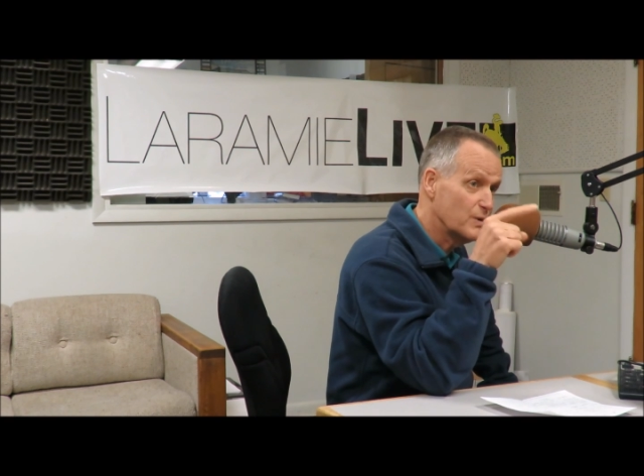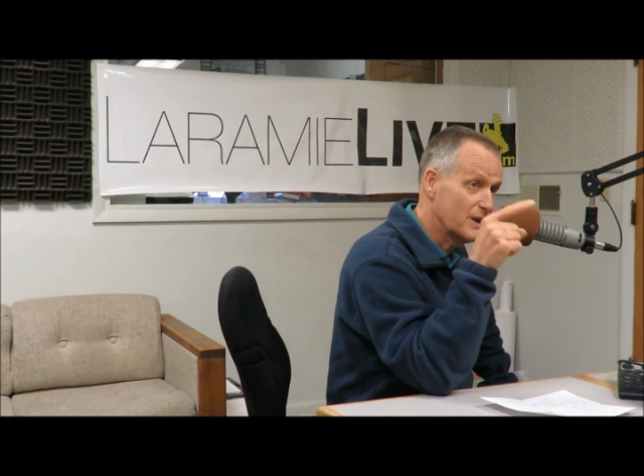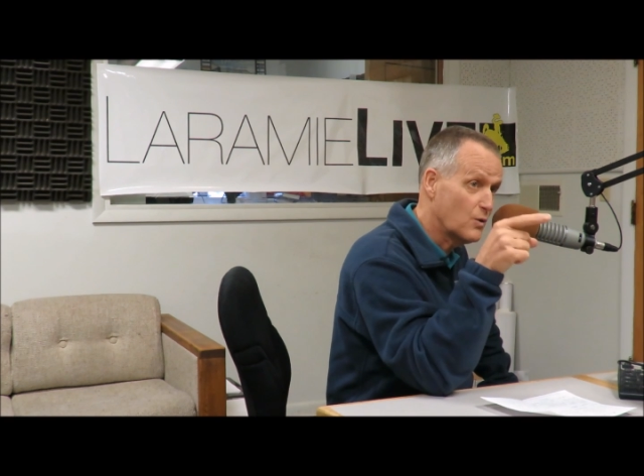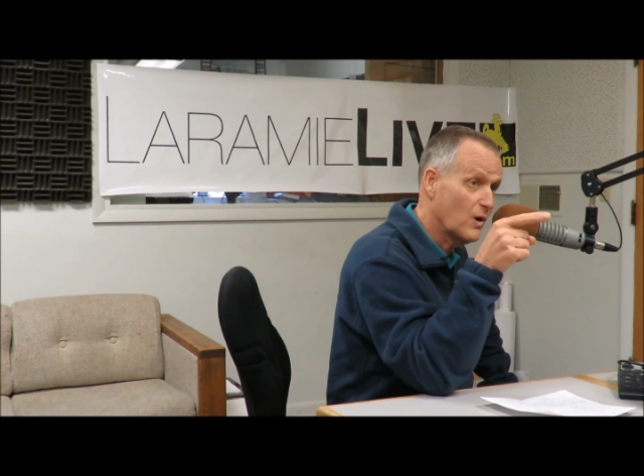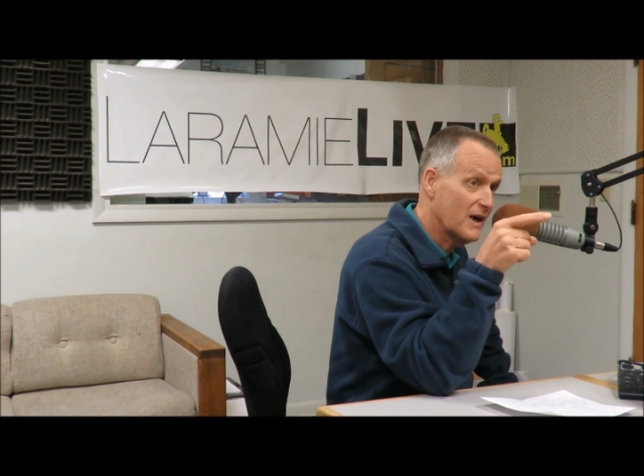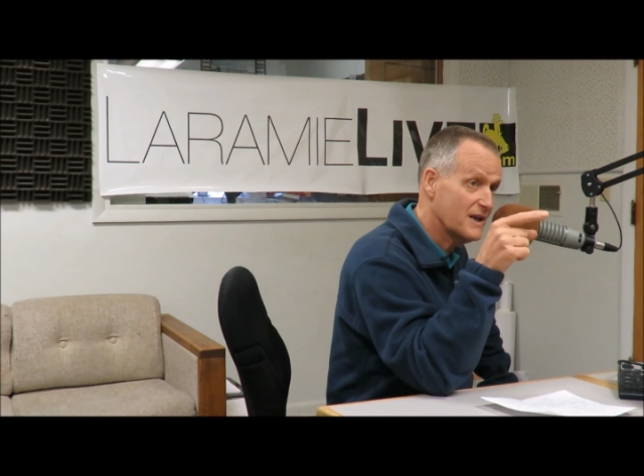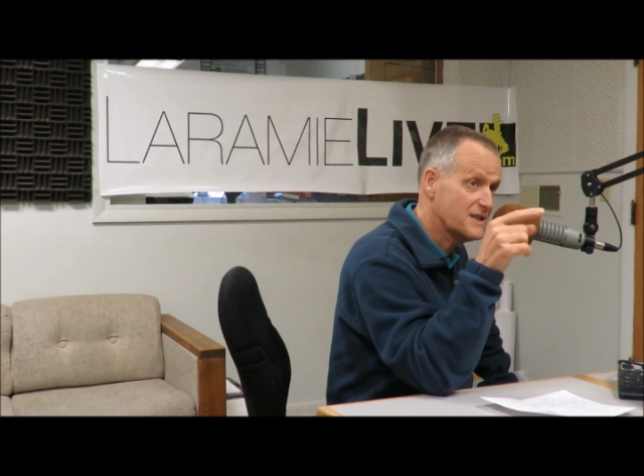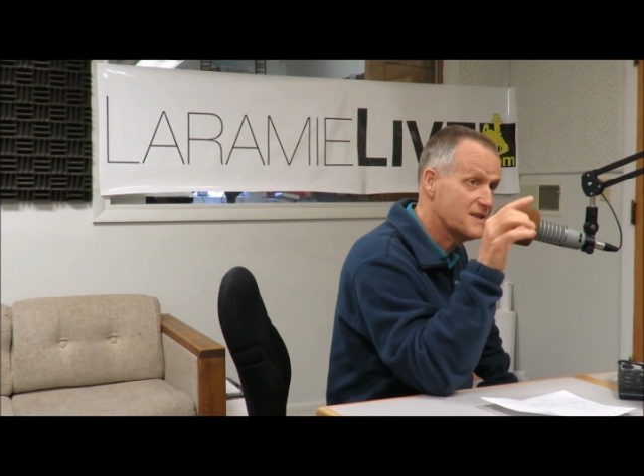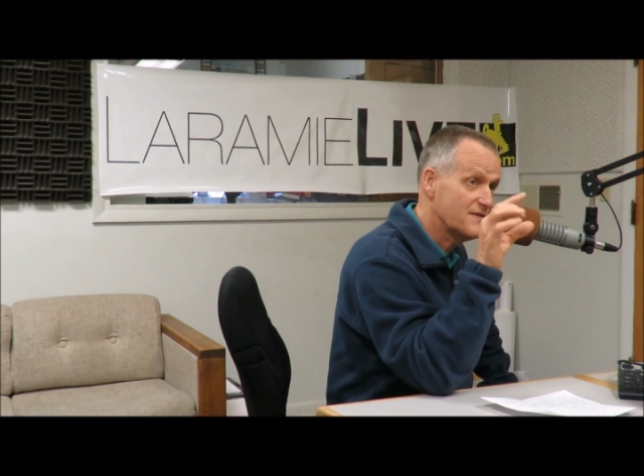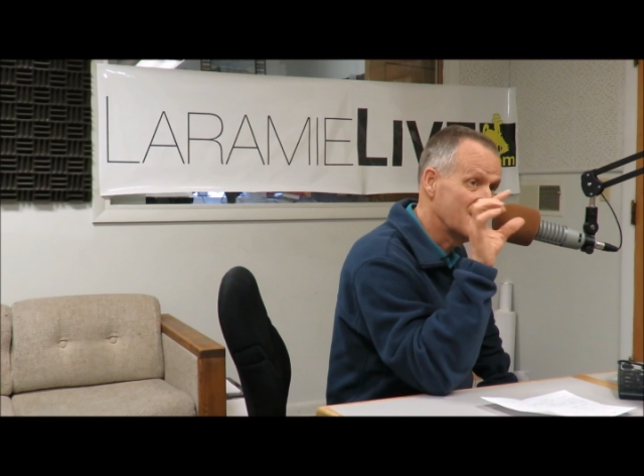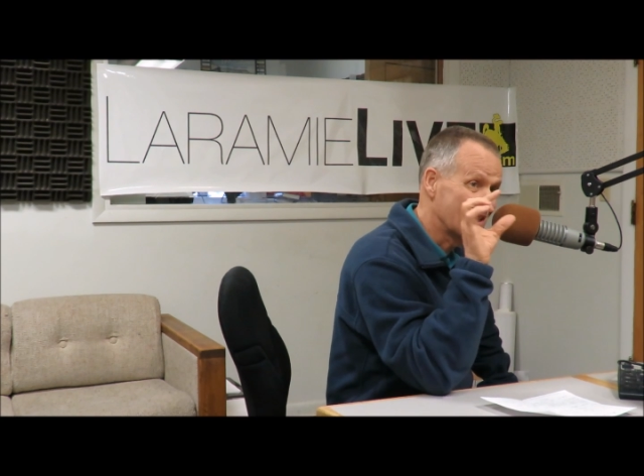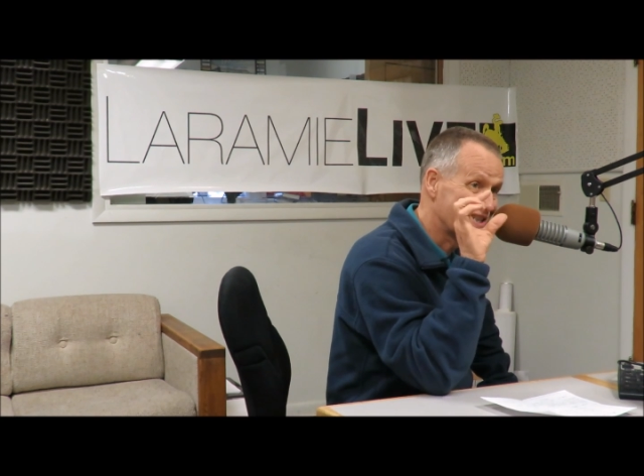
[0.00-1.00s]
requests,
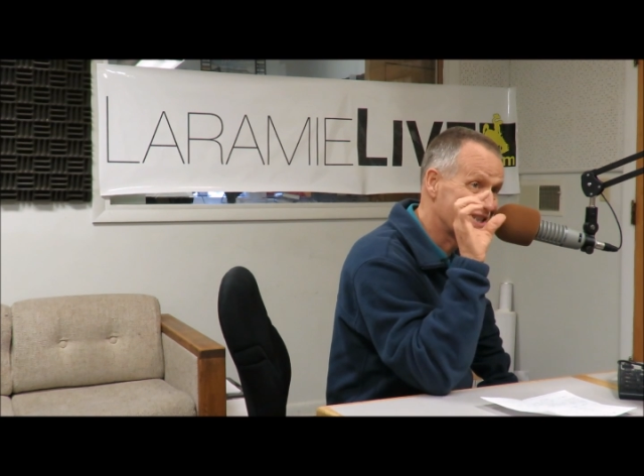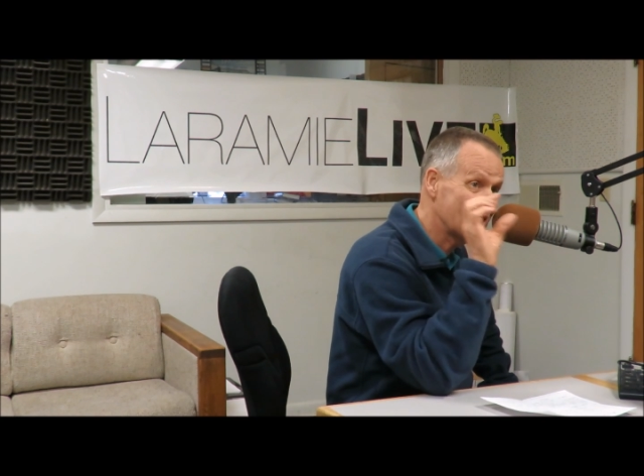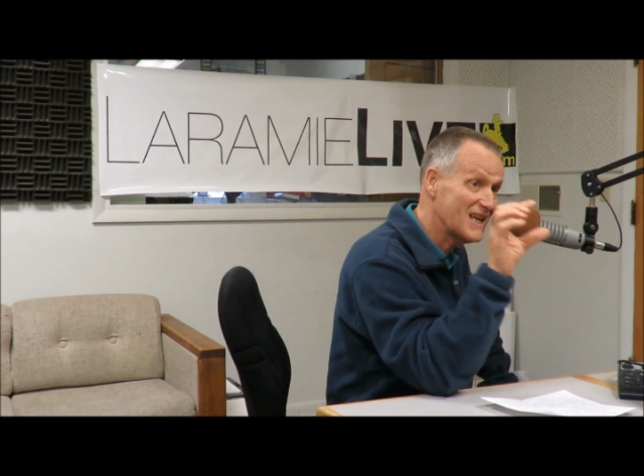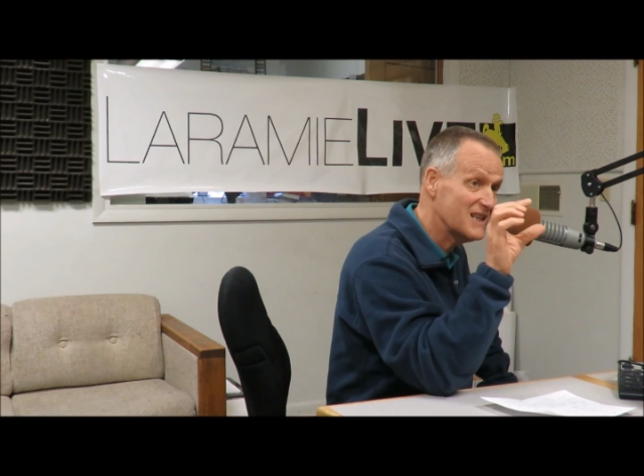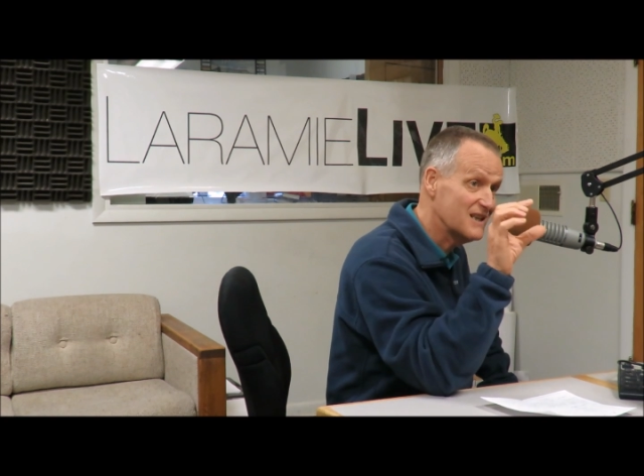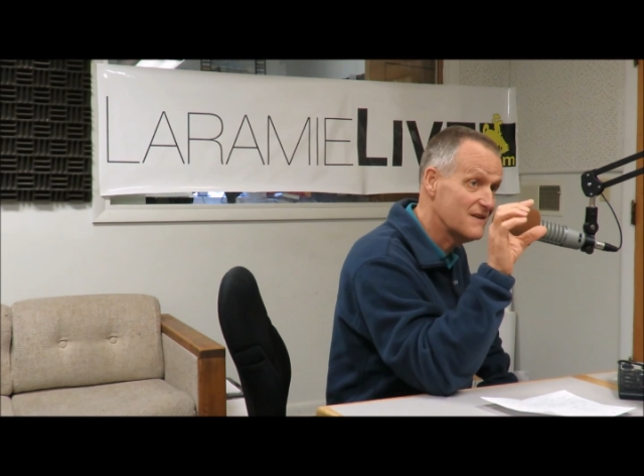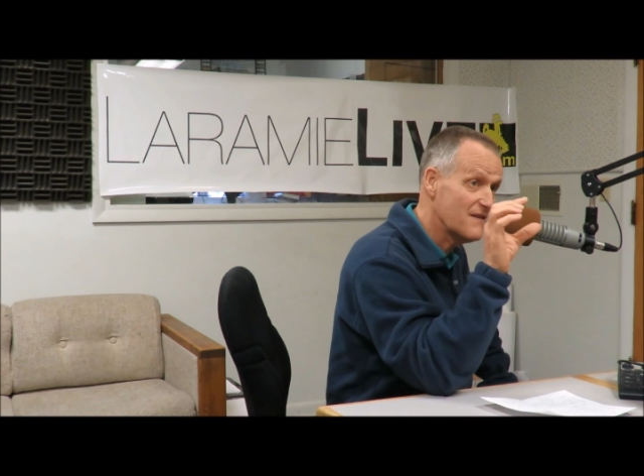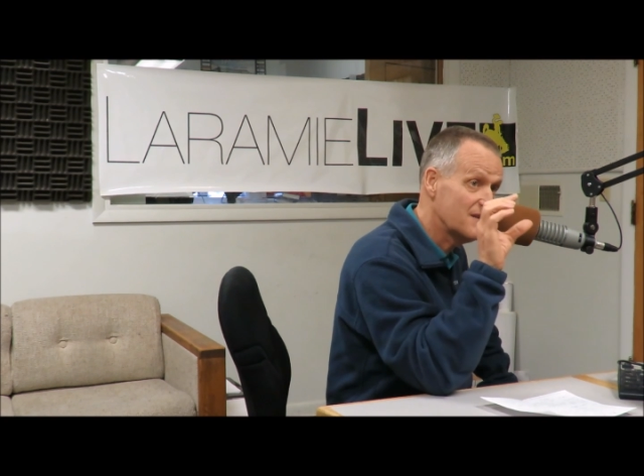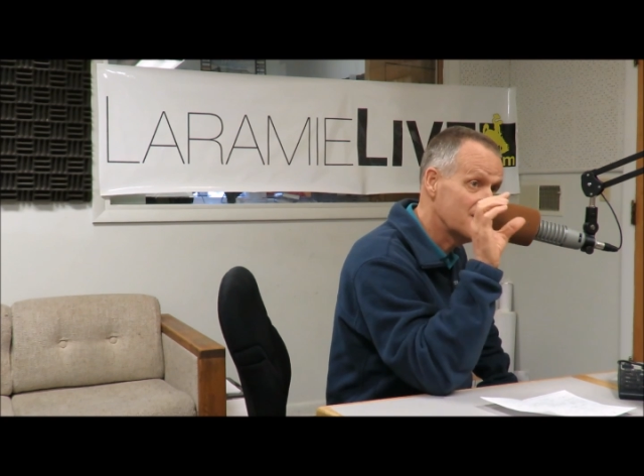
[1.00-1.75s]
the Senate,